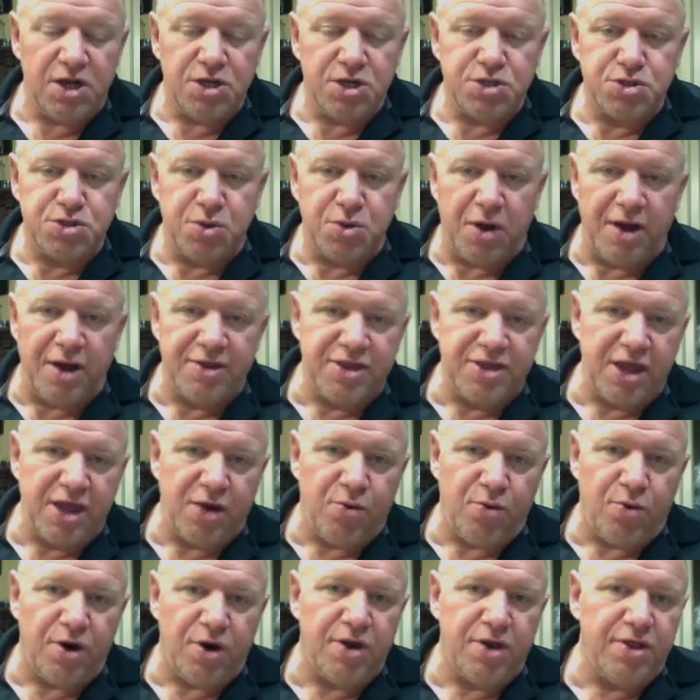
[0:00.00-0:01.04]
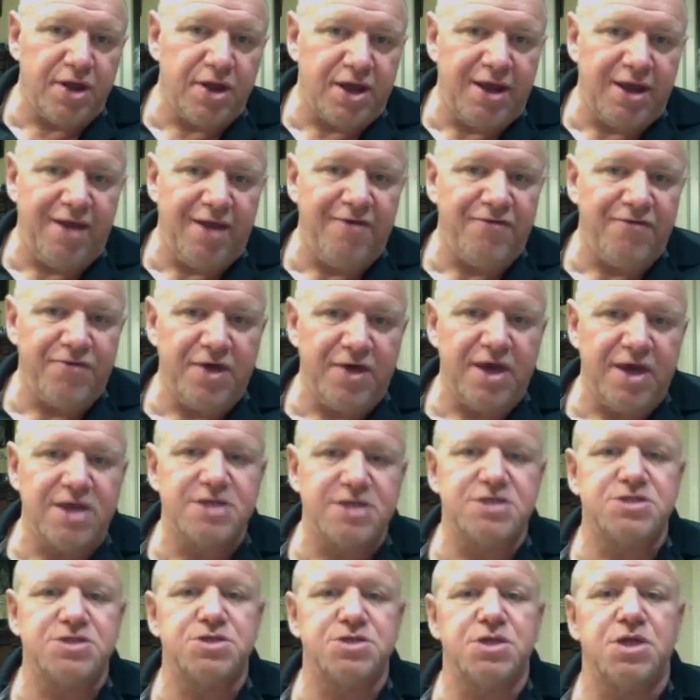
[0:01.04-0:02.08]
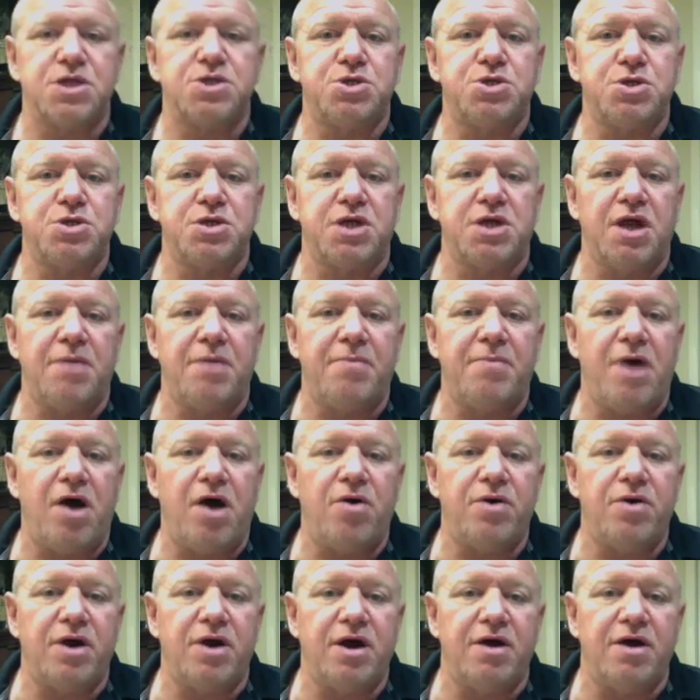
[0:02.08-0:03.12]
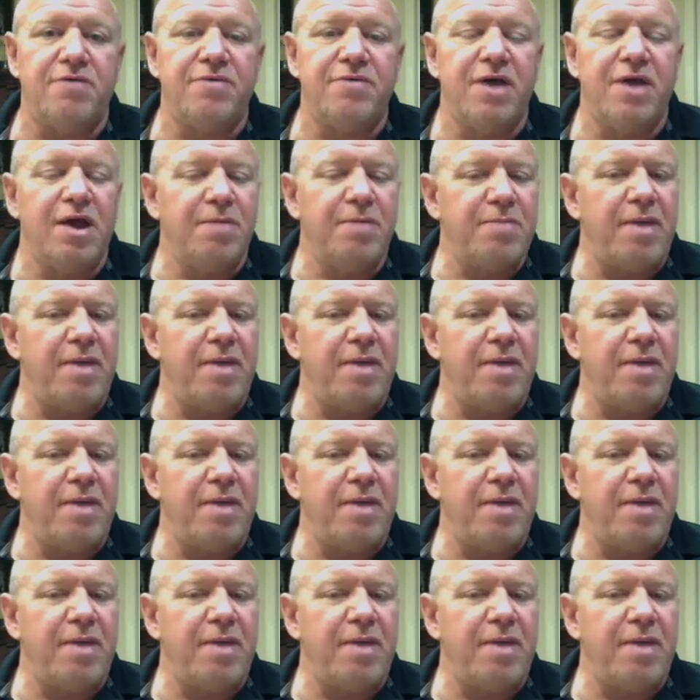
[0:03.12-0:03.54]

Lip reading: So I think one of the key things that should come out of,